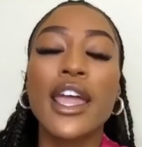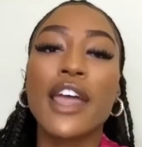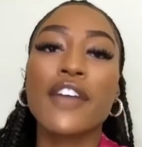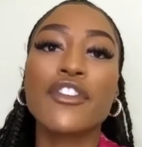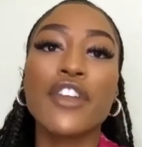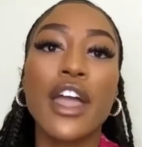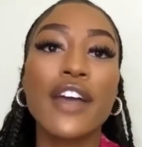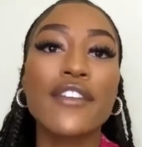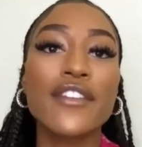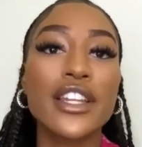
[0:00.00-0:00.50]
if you
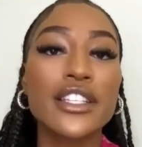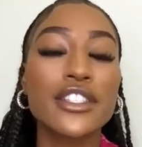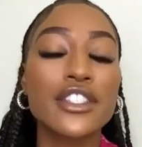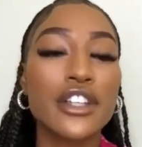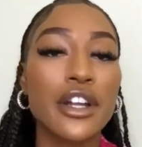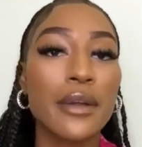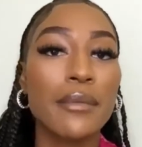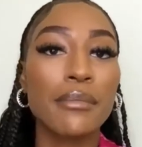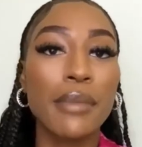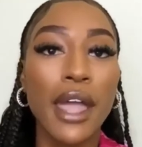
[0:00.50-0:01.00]
have any
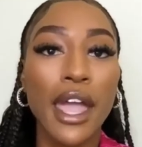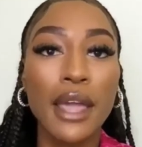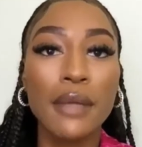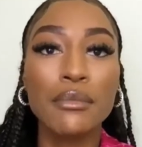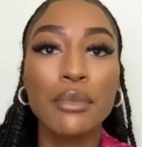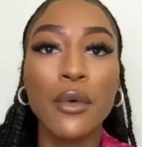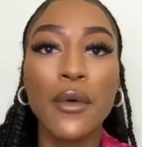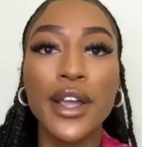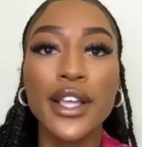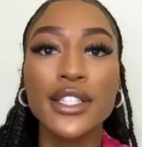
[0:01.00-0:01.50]
certain pain
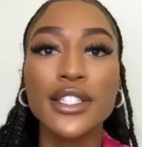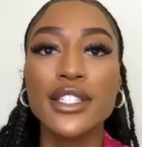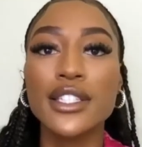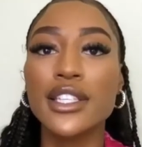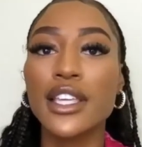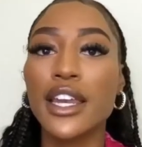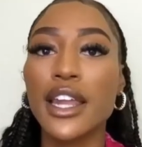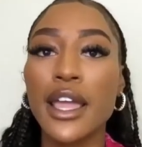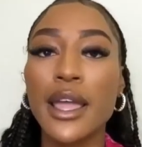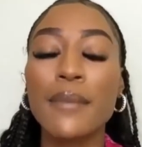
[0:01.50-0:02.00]
points, it's going
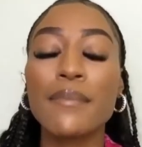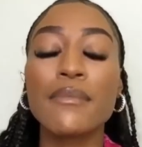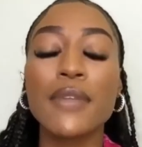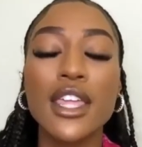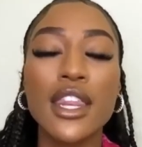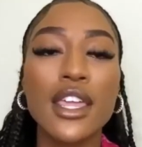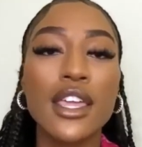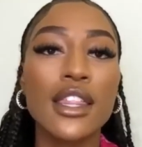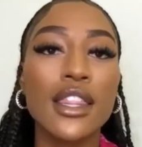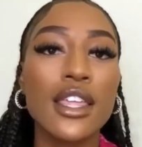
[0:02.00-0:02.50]
to
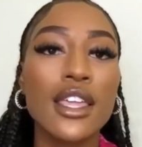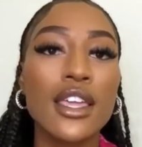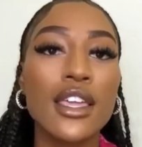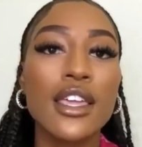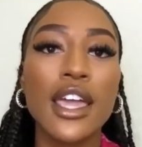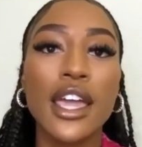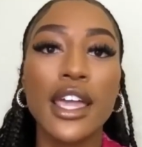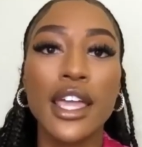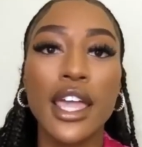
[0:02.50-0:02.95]
immediately kick